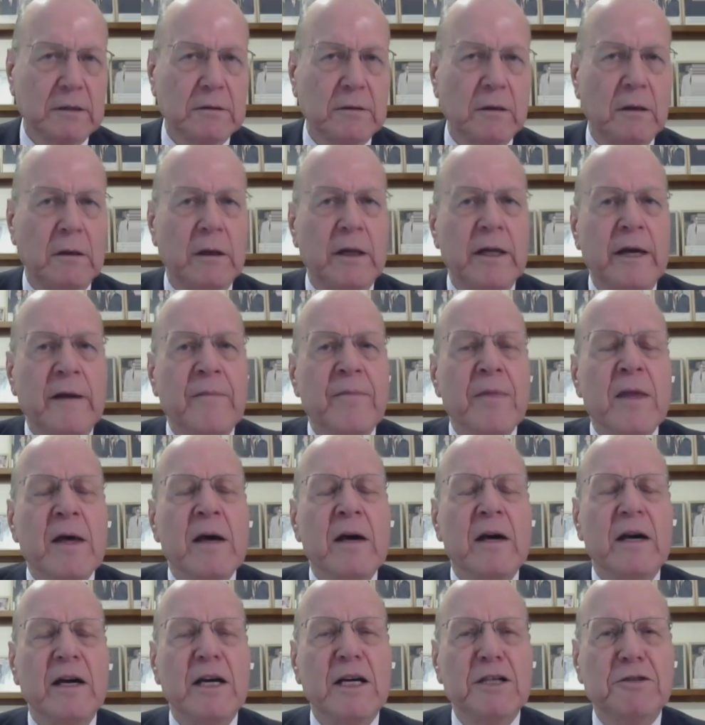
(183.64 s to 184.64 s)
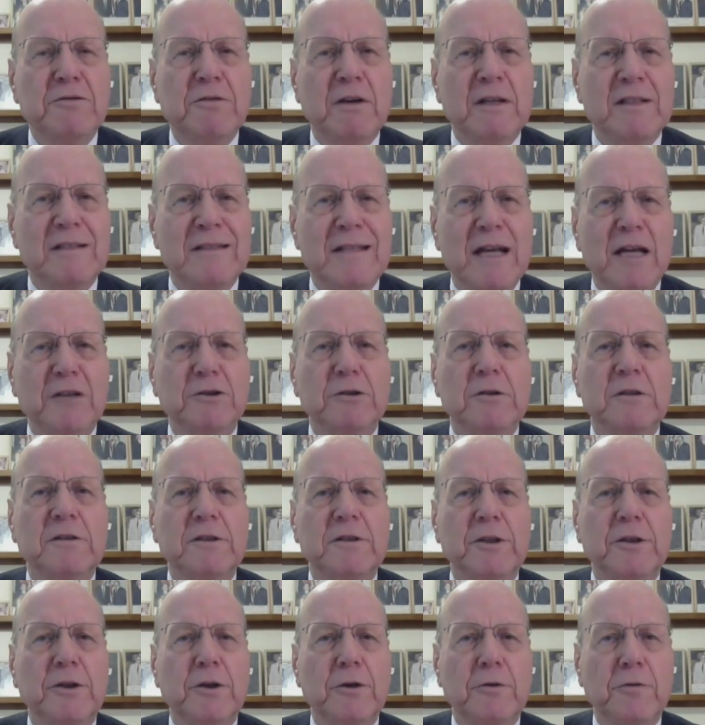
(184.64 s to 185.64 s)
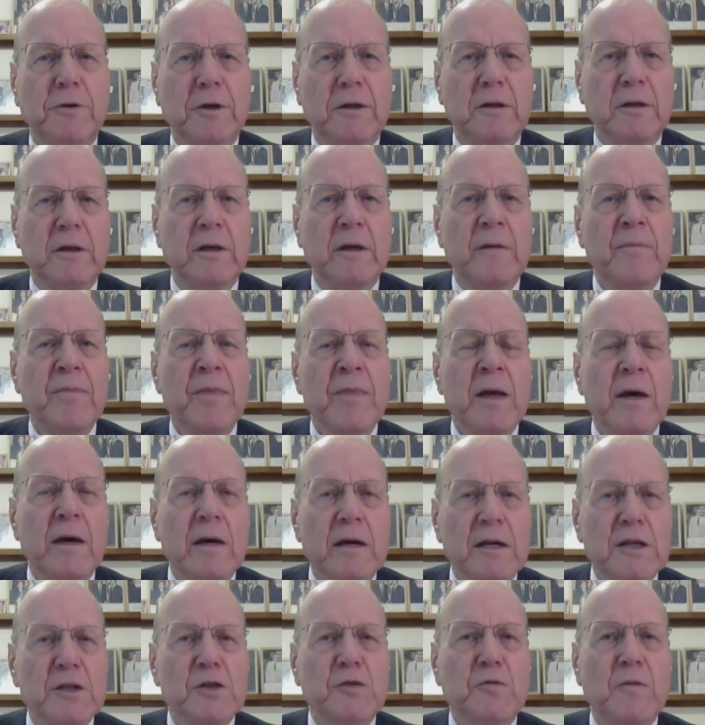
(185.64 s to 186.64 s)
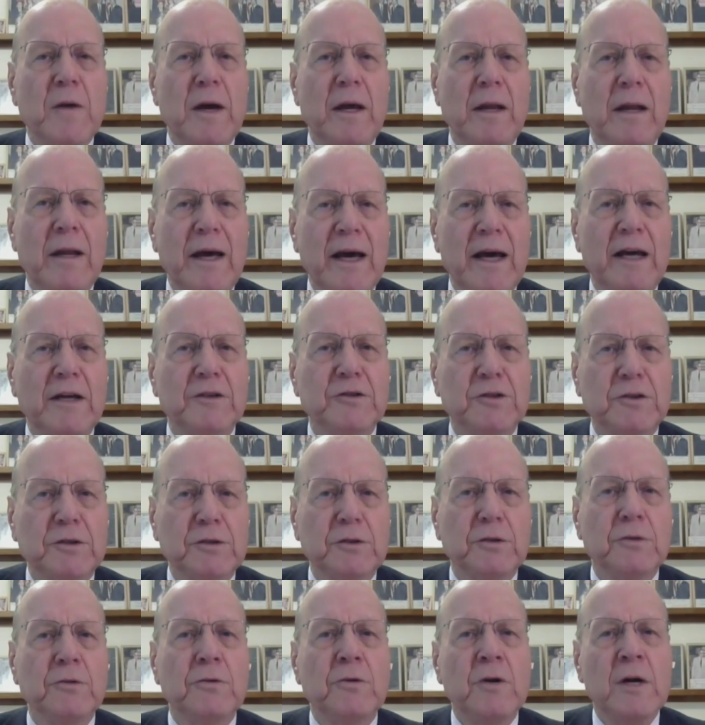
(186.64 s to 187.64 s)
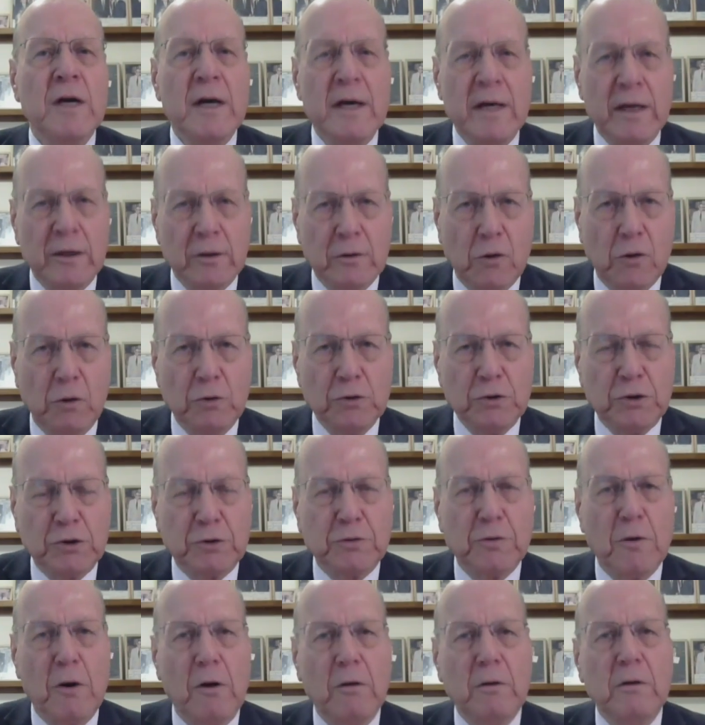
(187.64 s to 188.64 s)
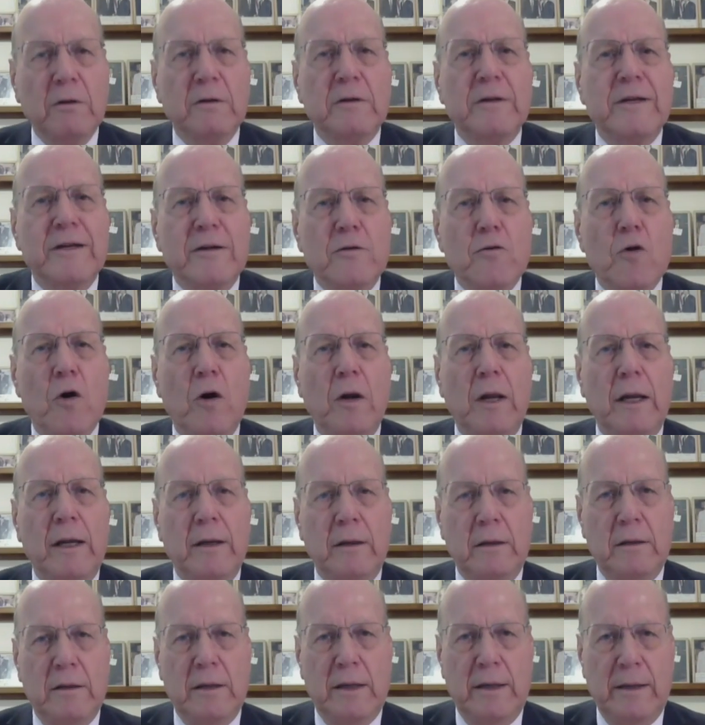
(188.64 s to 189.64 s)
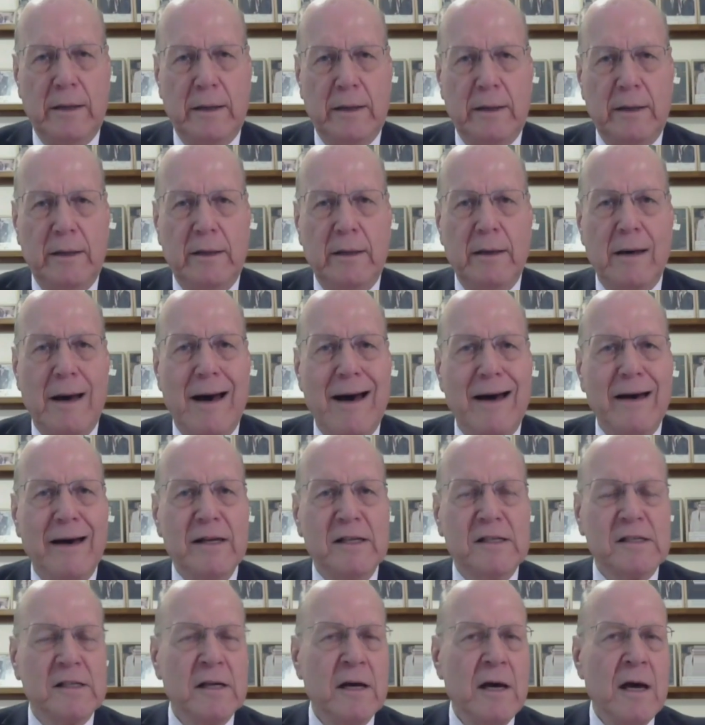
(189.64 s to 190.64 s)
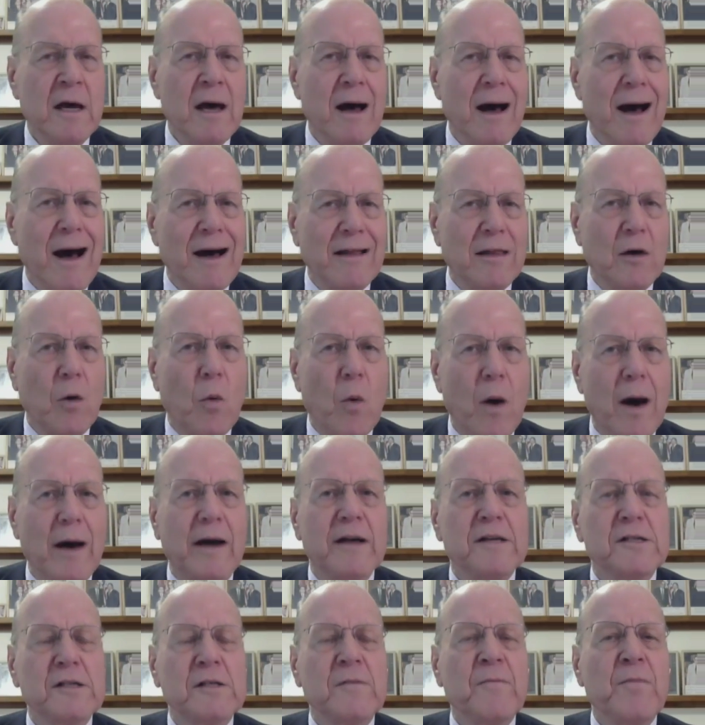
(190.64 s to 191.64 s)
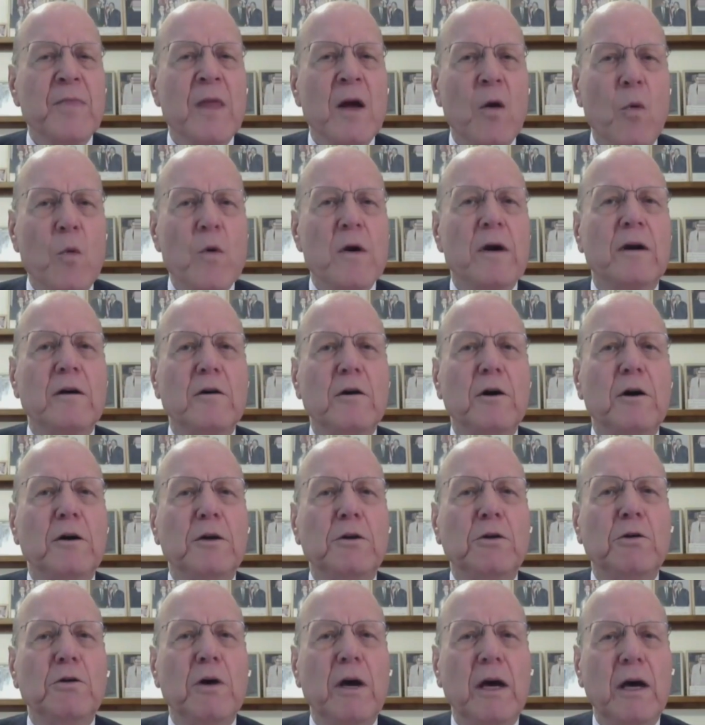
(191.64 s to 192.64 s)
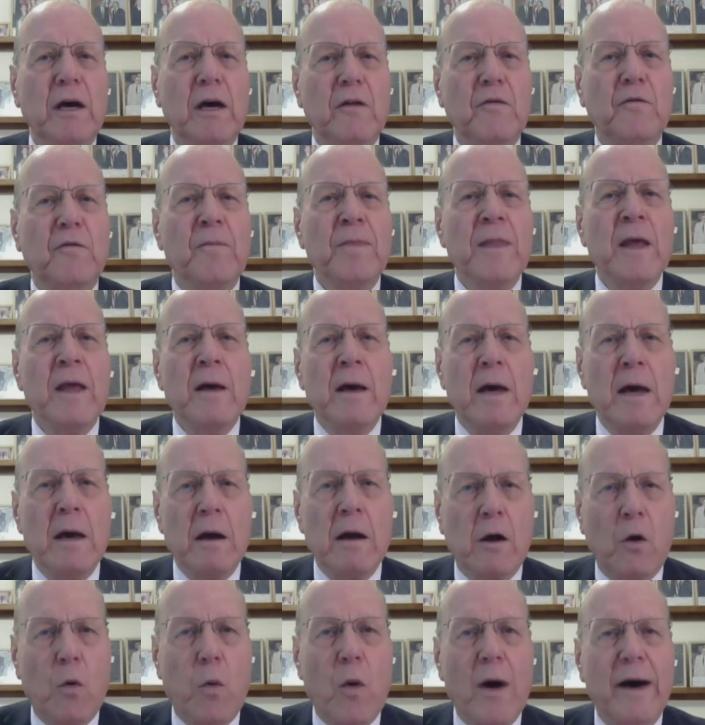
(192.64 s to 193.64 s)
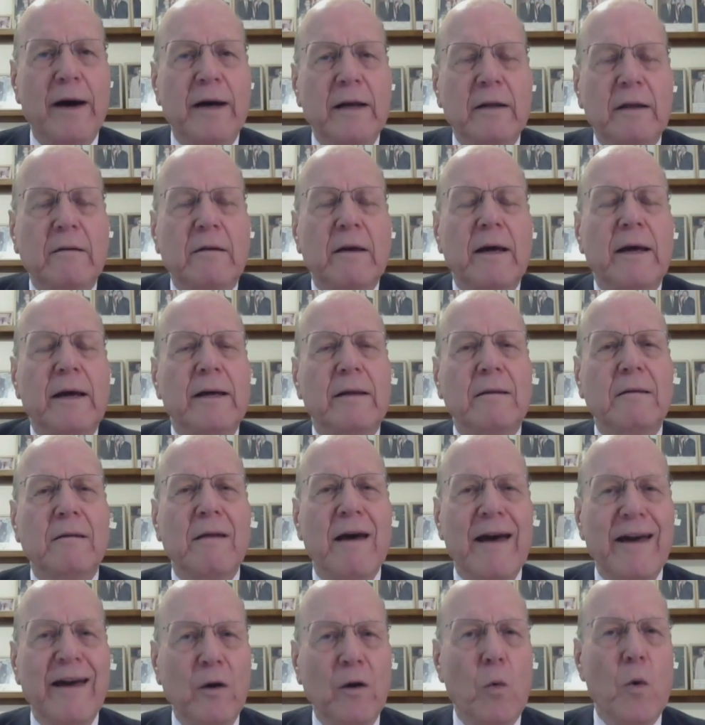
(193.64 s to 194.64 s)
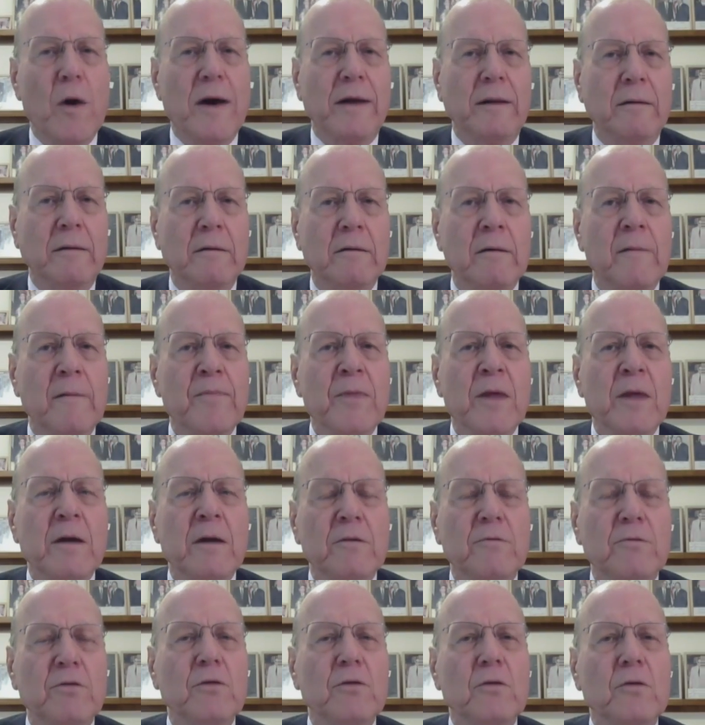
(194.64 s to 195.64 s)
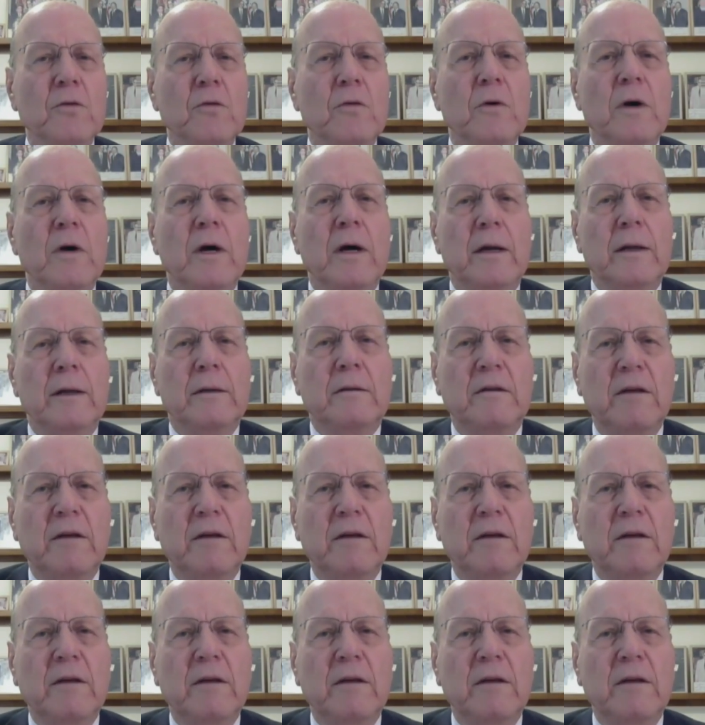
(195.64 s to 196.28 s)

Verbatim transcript: certainly Israel's national security, Israel has to control the Golan uh, Heights. Otherwise, we're going to have a quite a uh, tailwind to uh,